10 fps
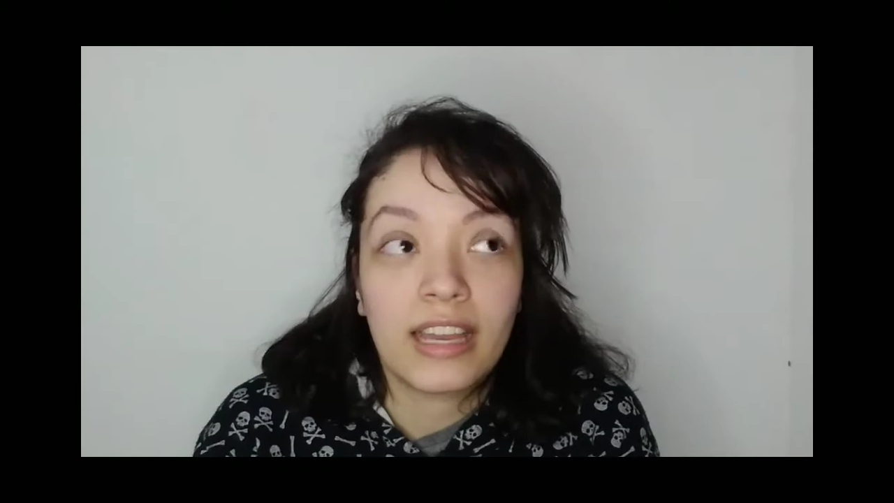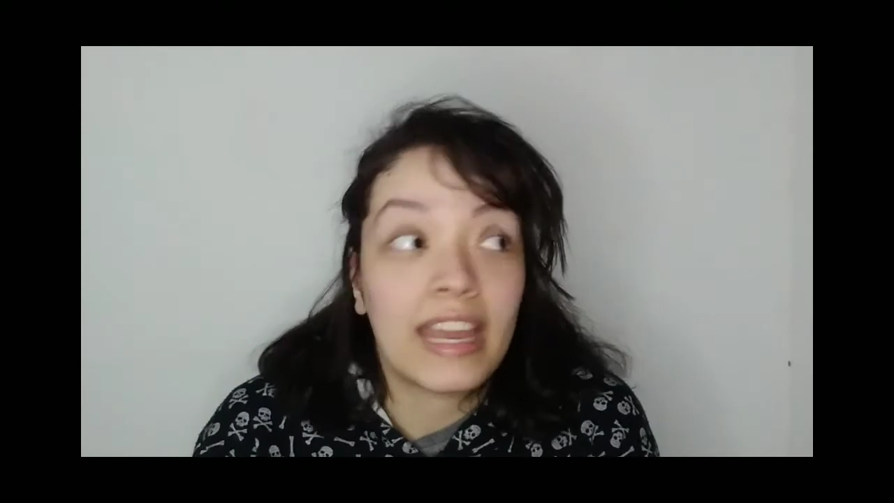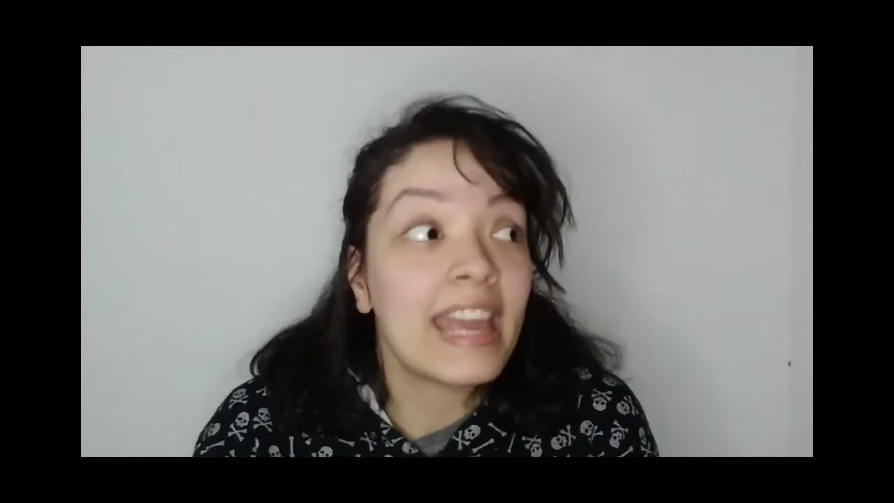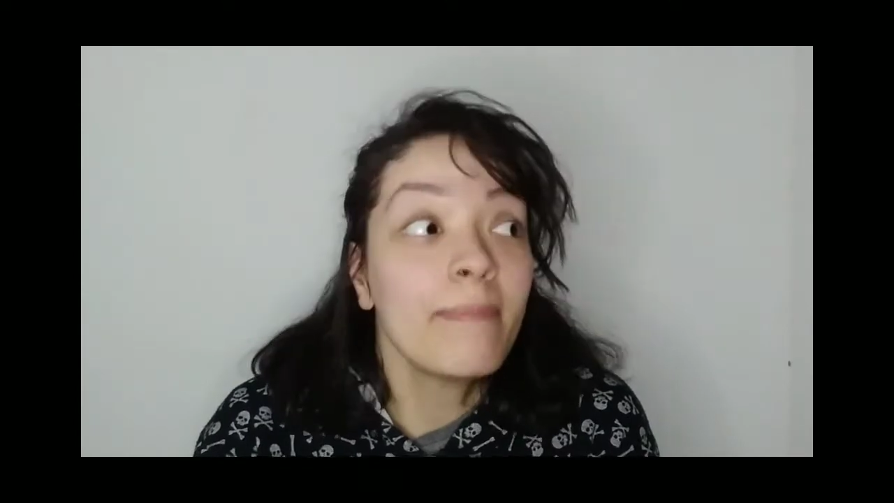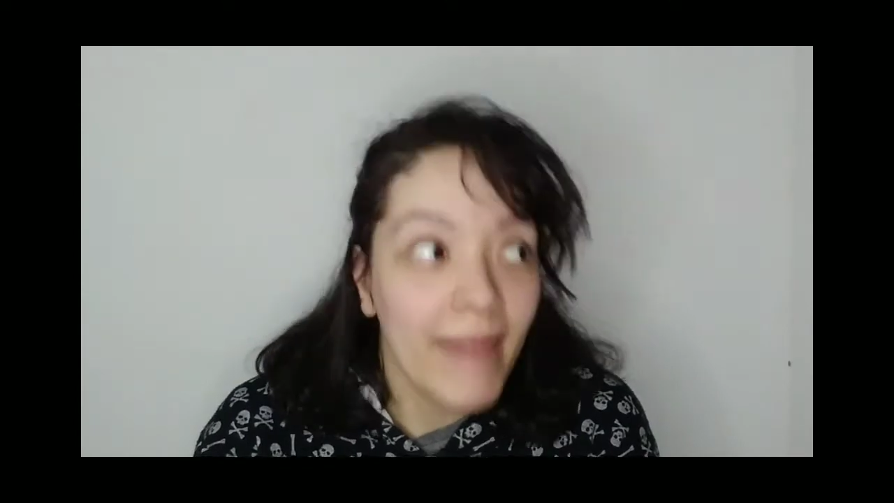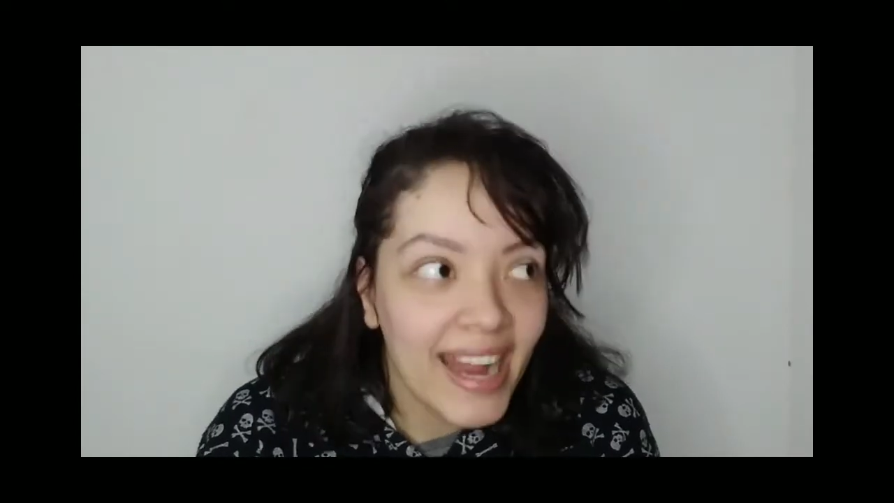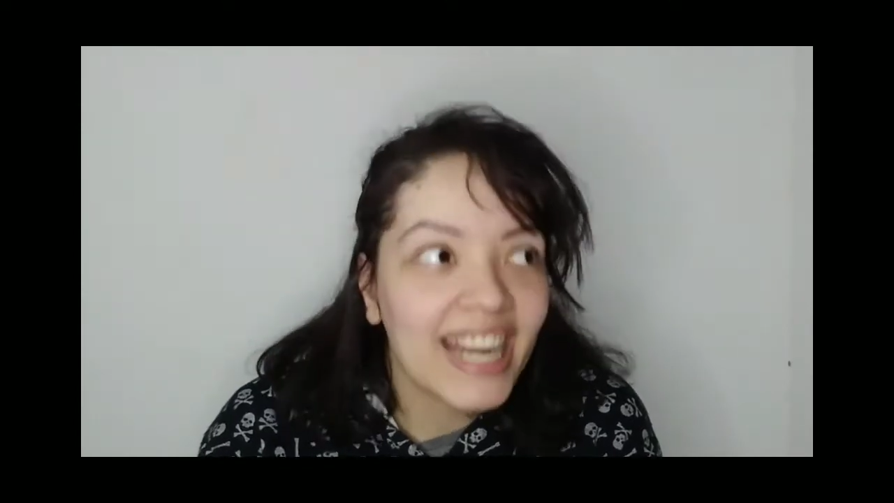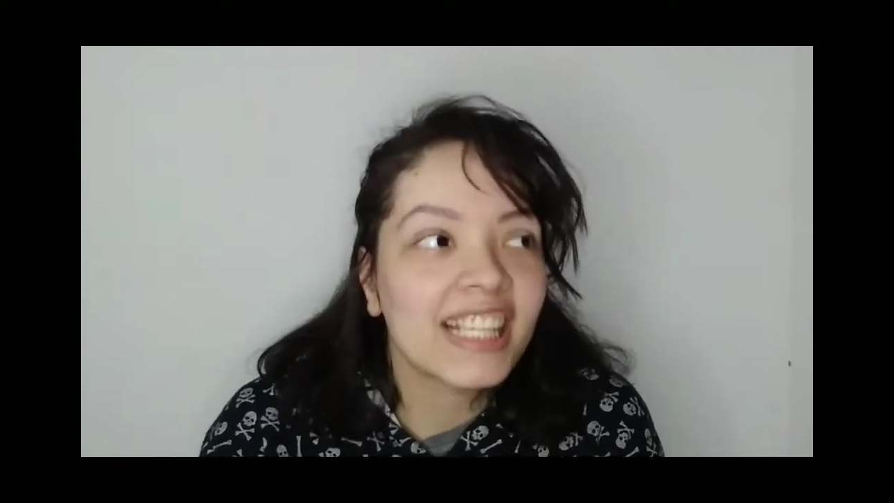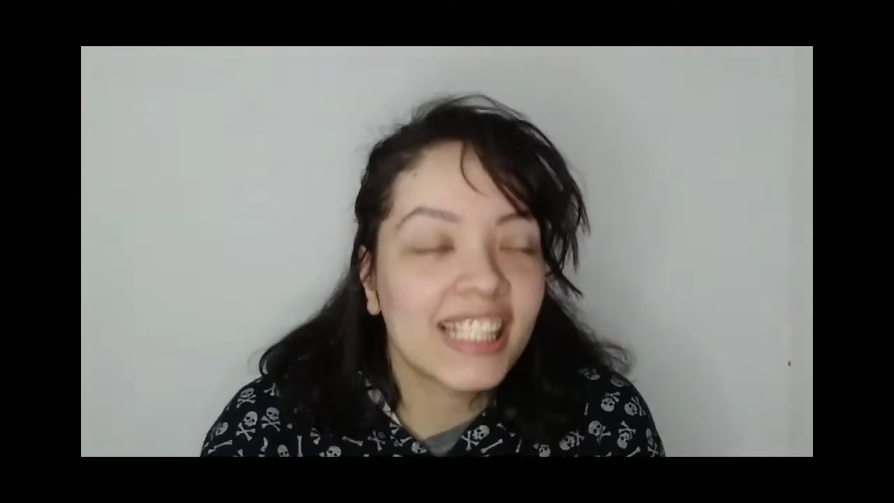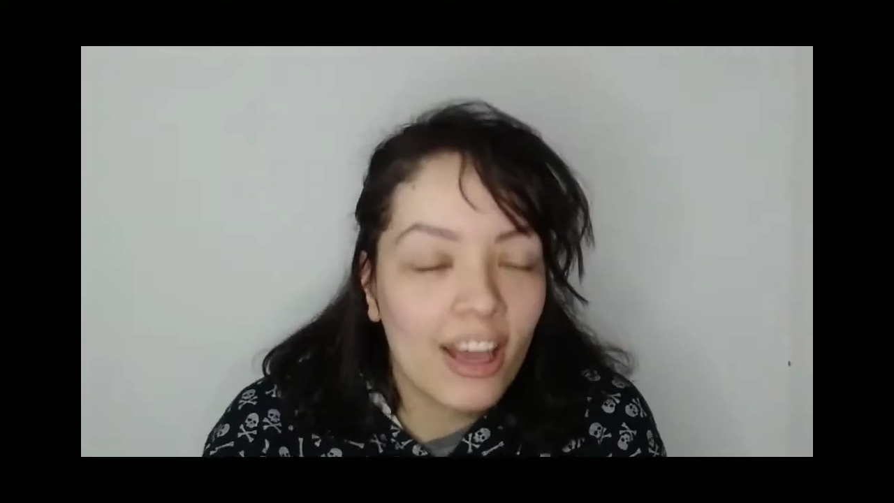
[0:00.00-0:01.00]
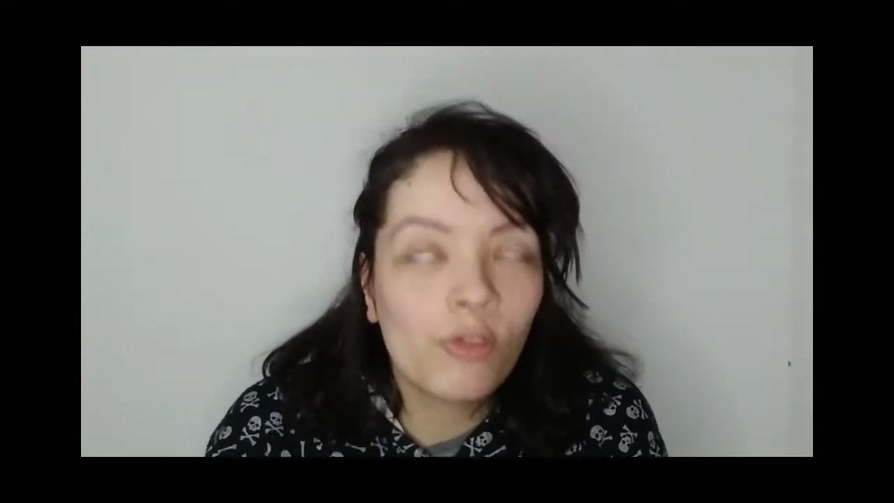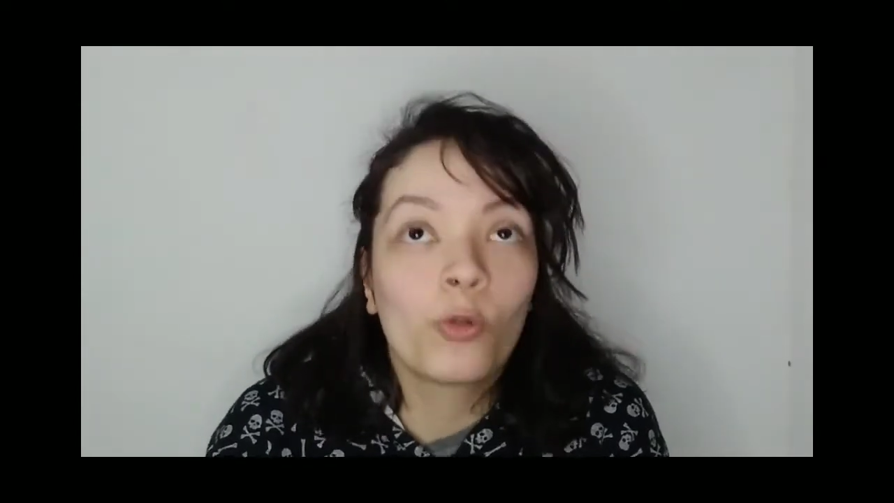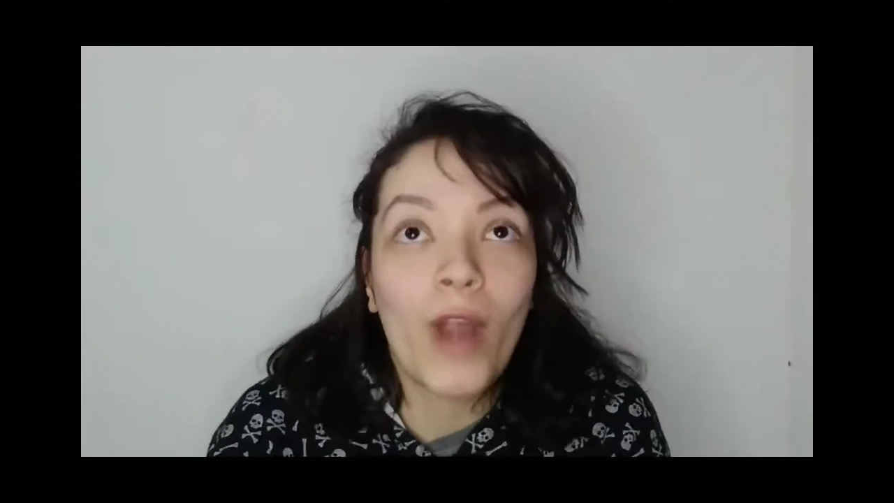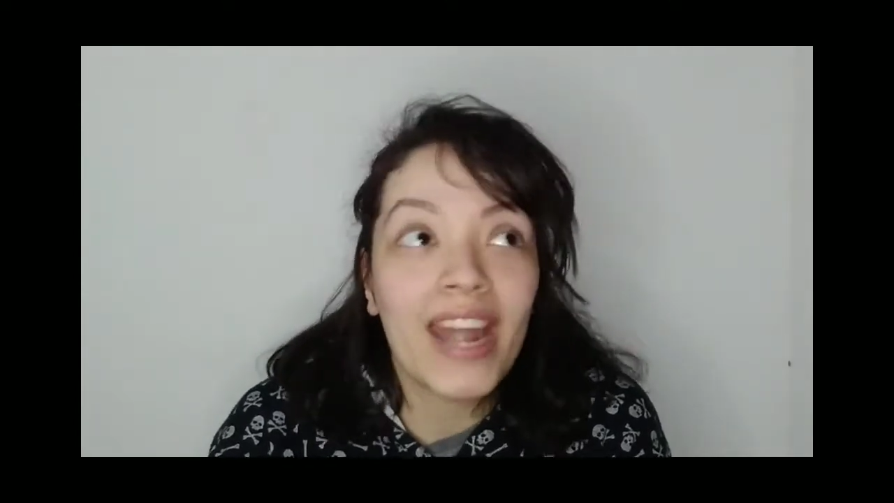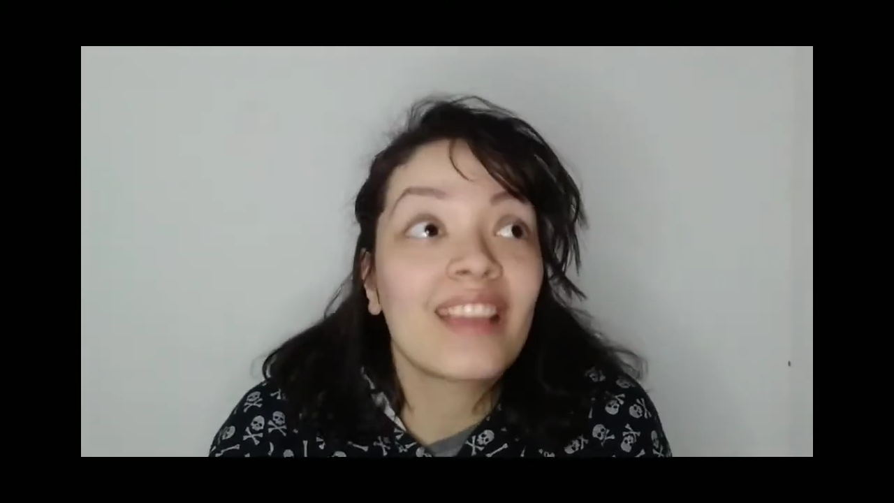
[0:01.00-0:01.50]
He made a
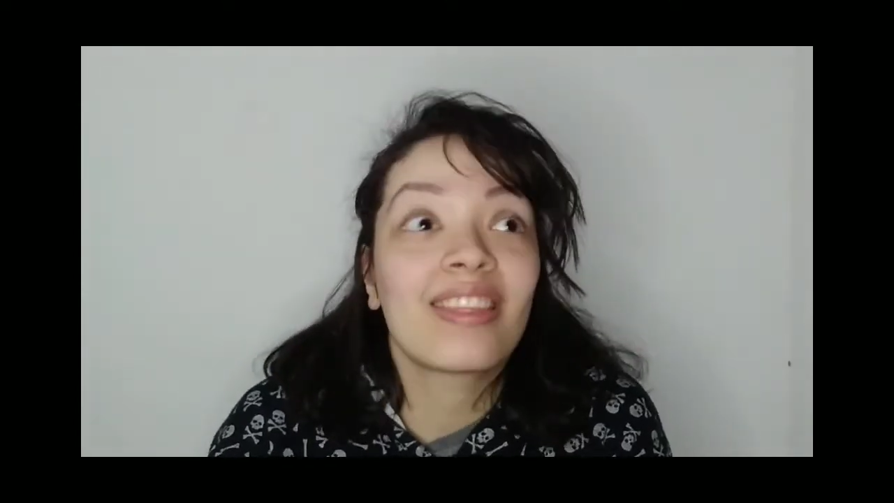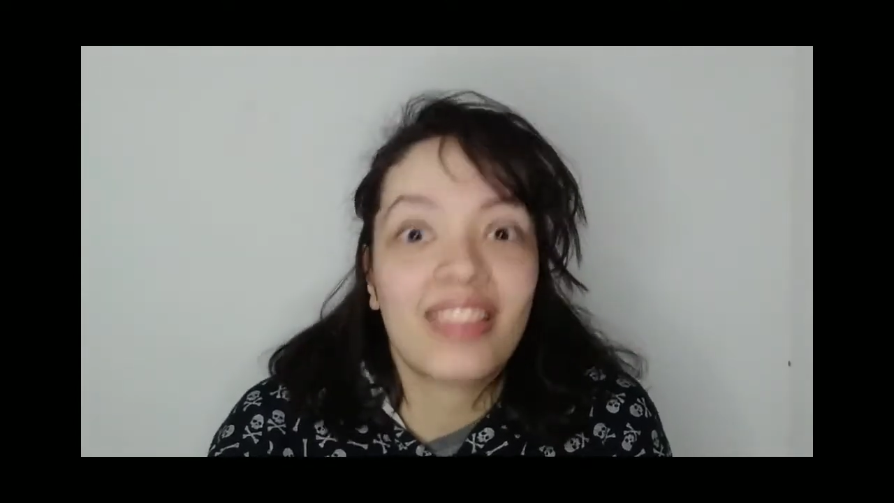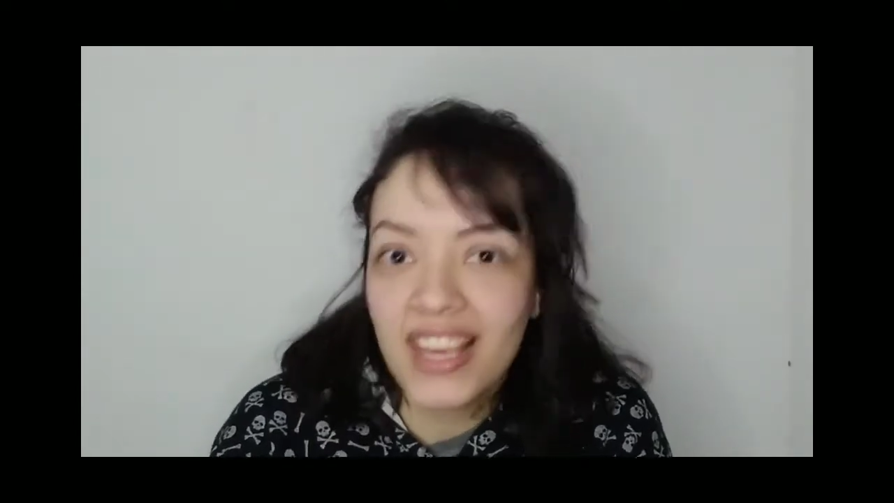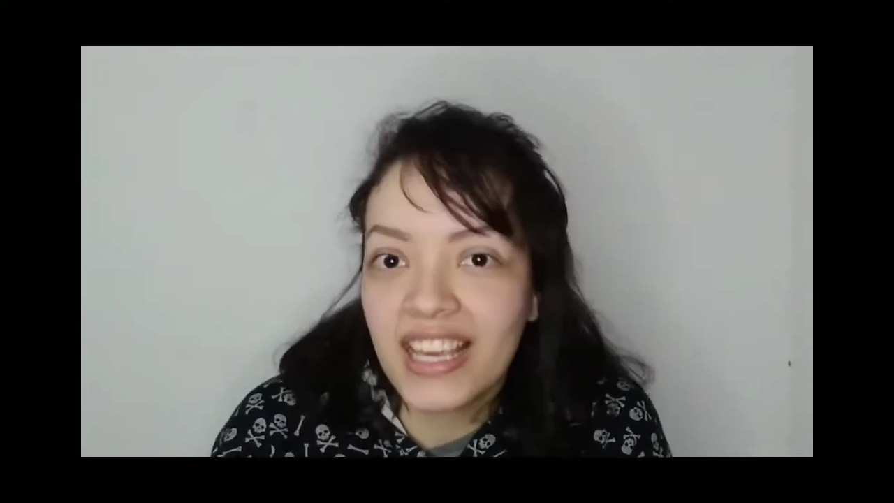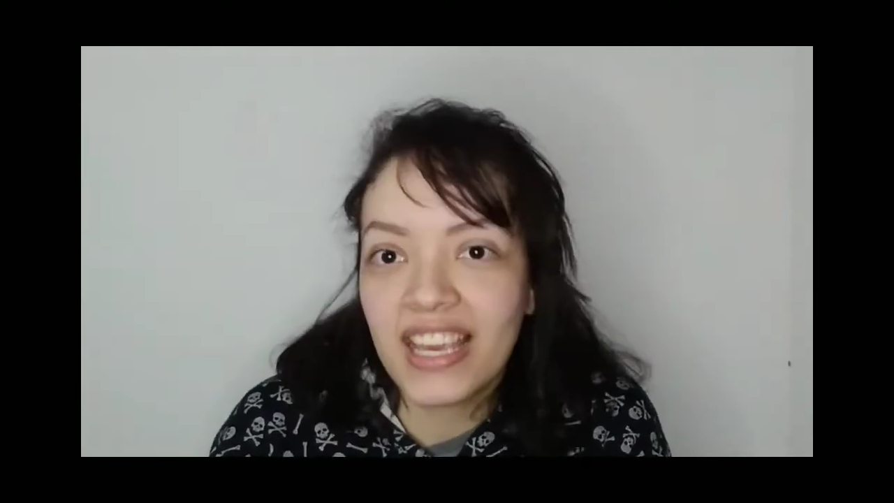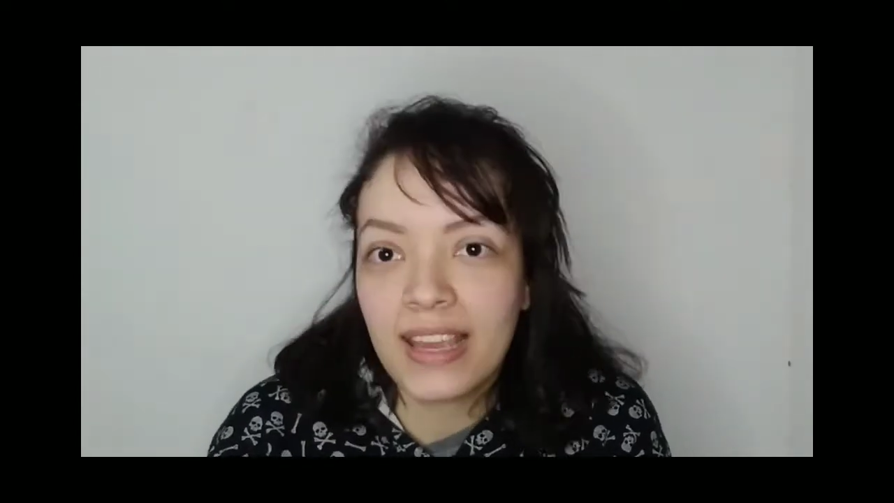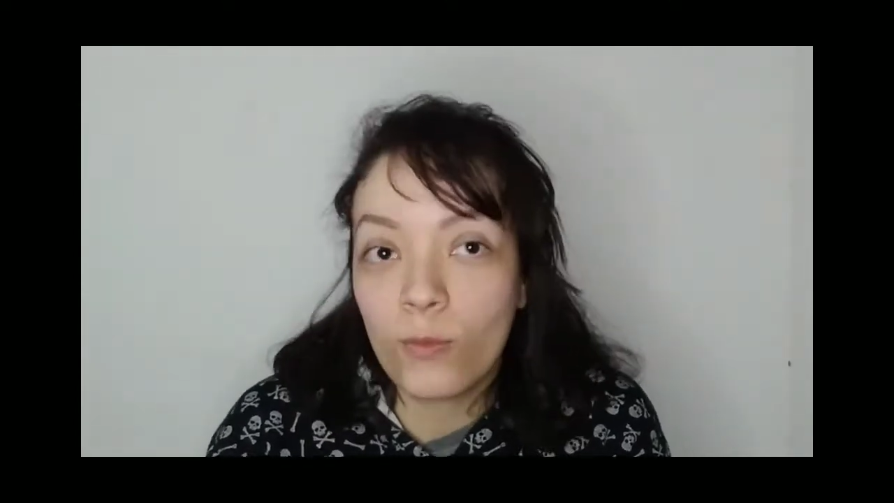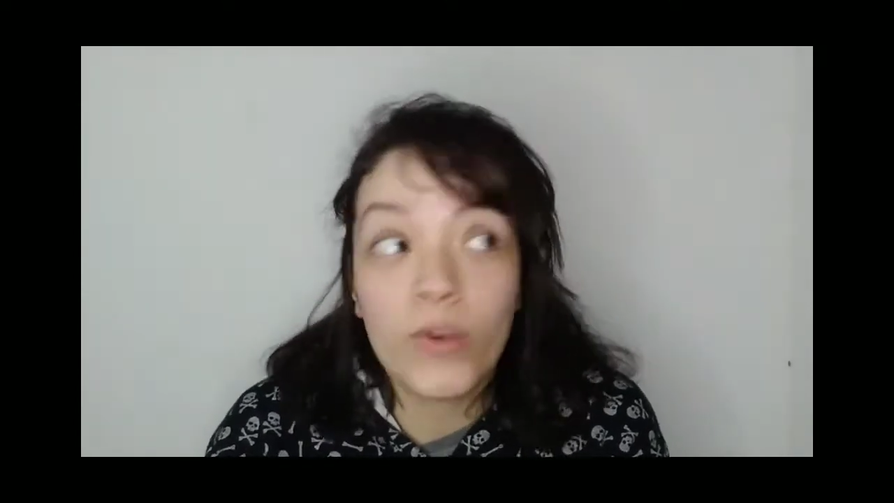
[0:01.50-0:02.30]
self-riding thingy